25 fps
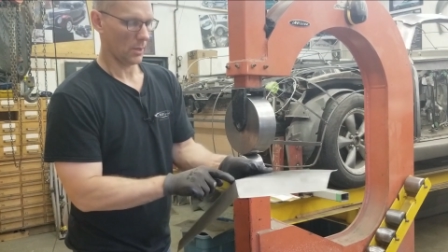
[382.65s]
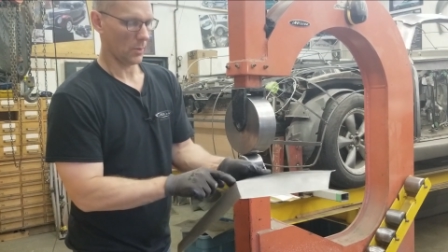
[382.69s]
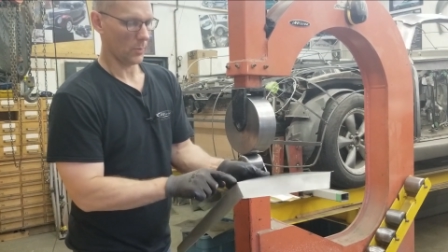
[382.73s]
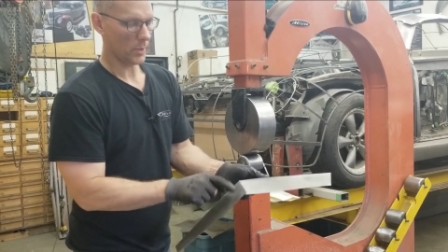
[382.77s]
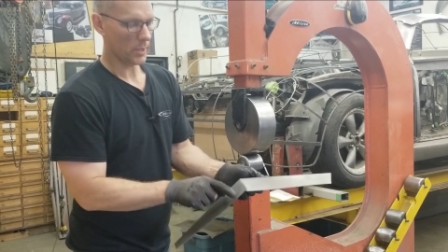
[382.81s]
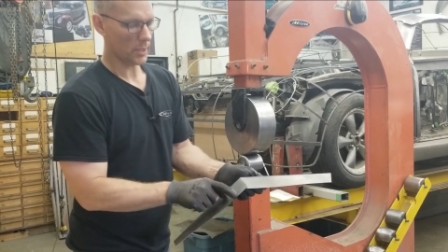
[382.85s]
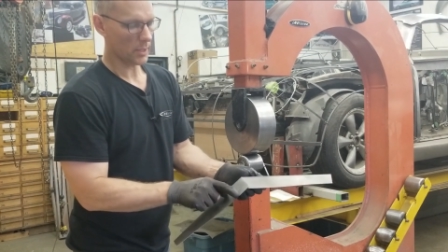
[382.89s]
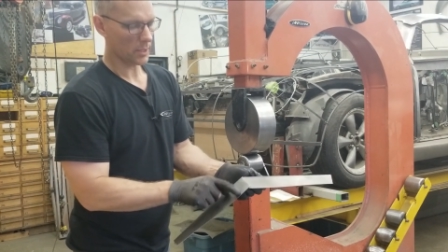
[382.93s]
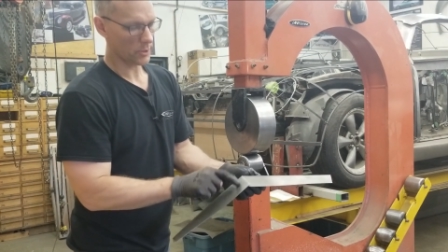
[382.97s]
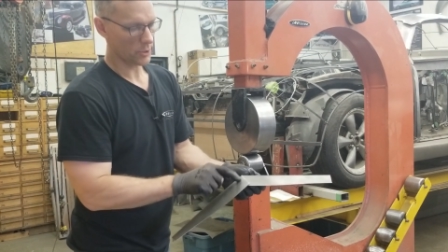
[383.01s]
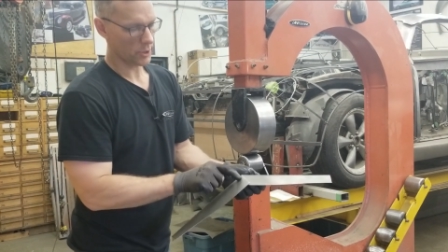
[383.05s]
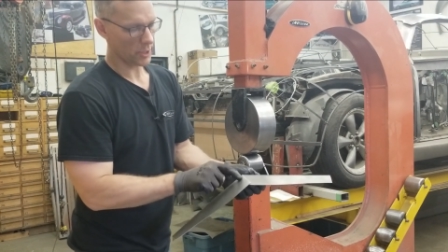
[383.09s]
we
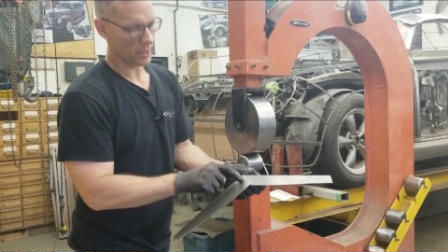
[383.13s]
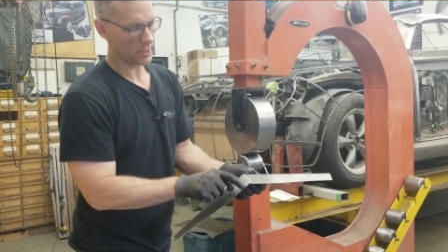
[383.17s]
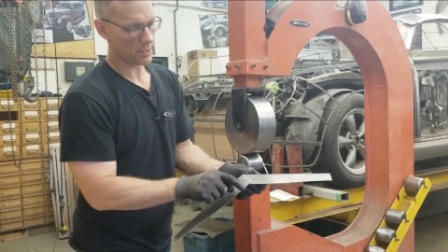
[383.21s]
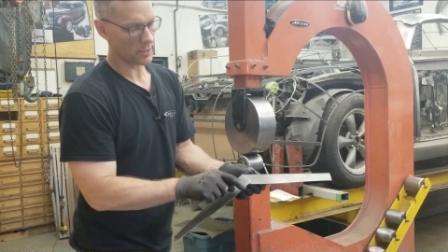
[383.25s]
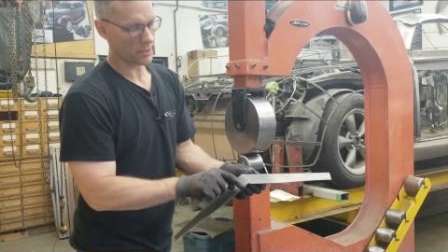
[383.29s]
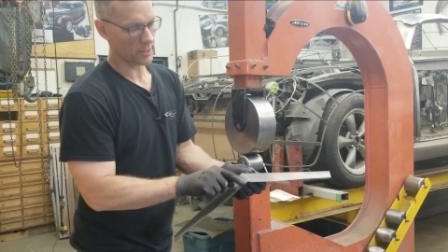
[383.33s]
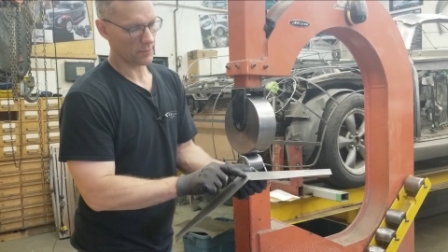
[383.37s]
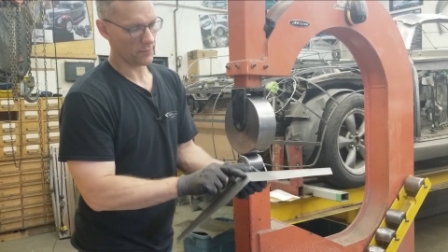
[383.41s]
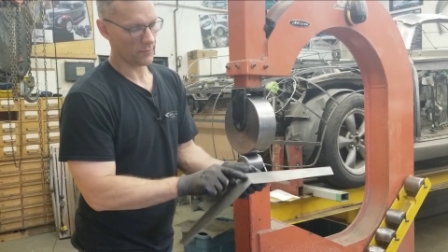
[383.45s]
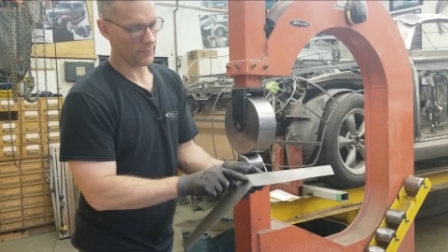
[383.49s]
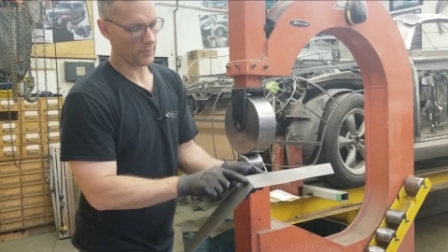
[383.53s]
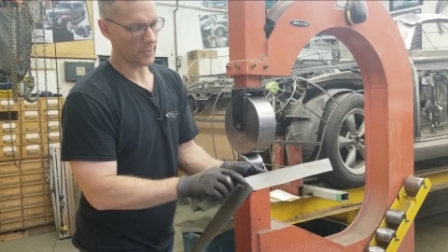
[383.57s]
can adjust
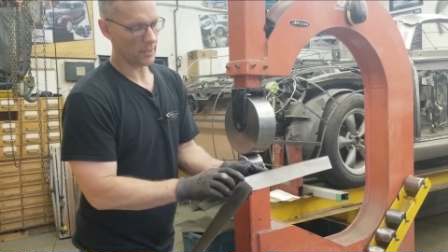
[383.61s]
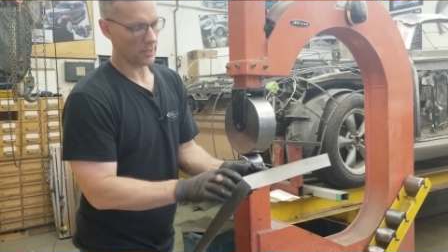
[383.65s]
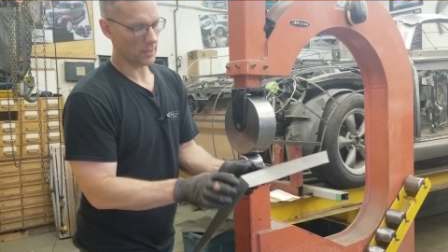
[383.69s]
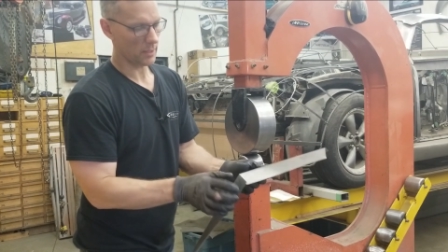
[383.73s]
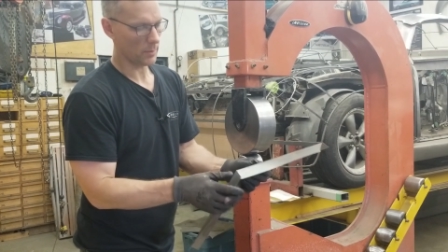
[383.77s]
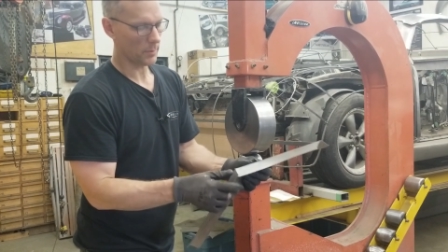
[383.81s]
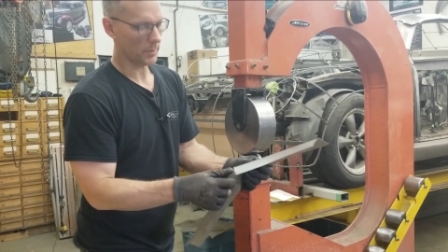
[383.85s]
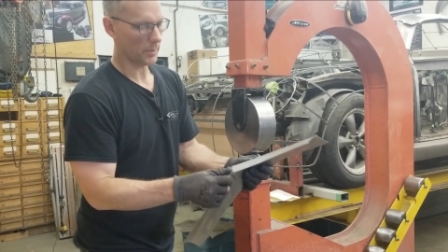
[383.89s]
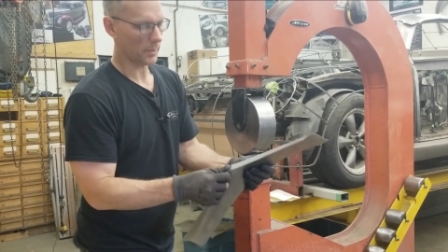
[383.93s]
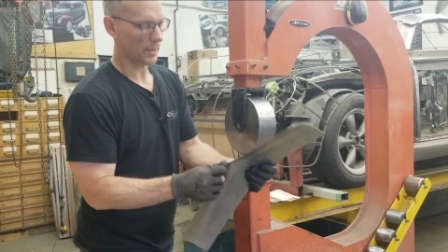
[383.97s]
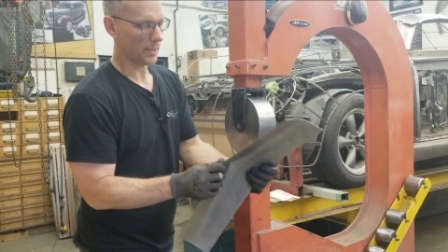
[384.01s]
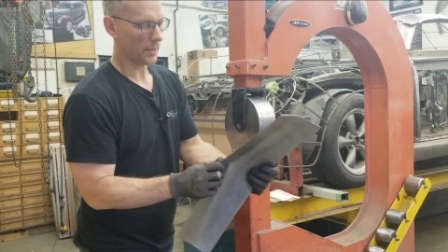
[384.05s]
this V a little
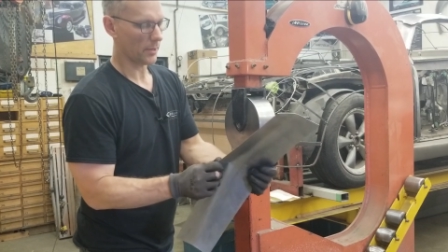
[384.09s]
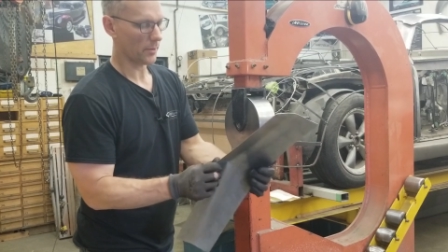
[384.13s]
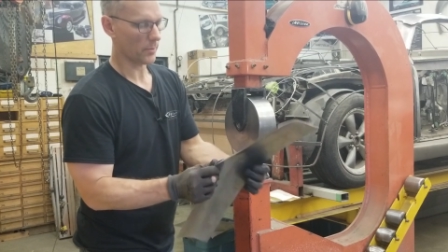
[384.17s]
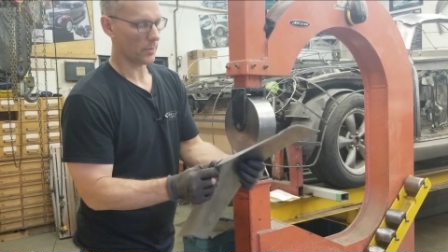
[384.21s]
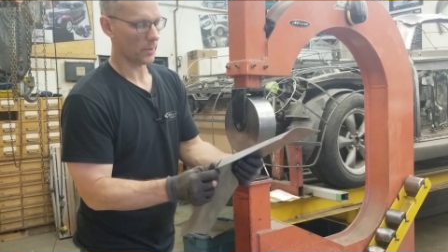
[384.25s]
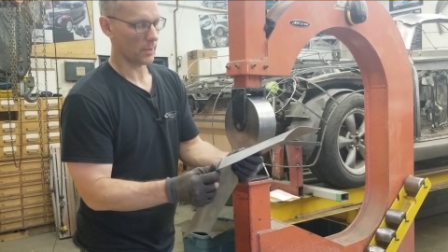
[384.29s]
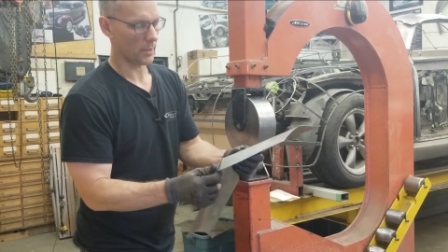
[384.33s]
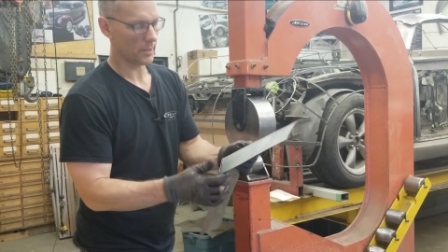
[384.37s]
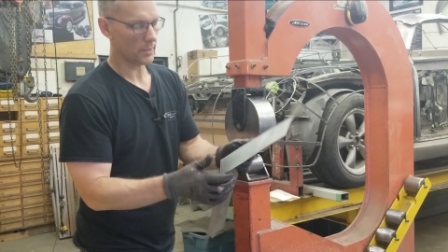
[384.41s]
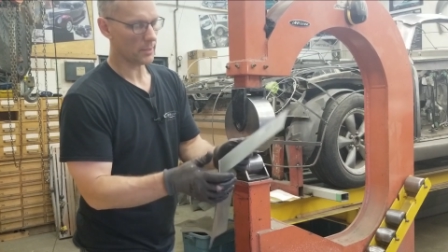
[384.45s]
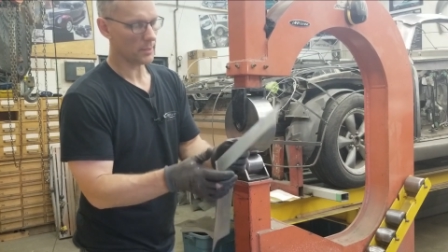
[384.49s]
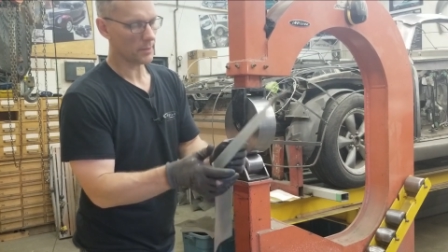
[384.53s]
bit later
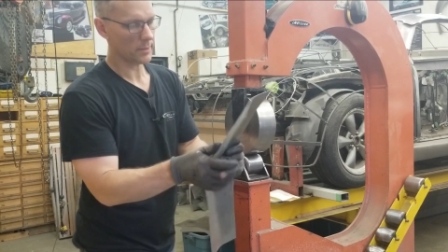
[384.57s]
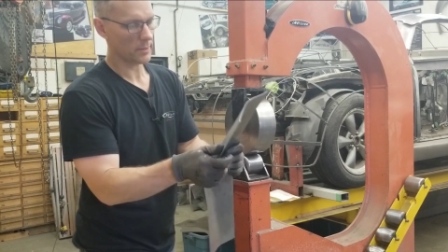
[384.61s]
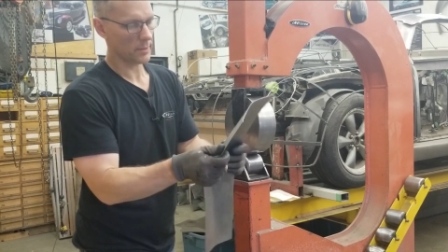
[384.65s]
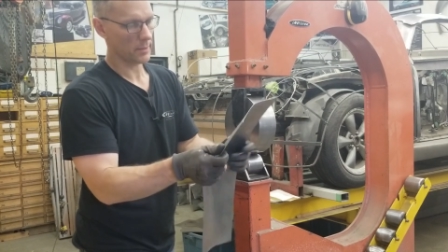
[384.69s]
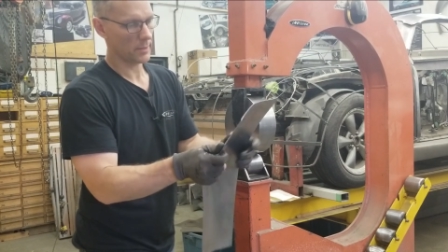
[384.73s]
on,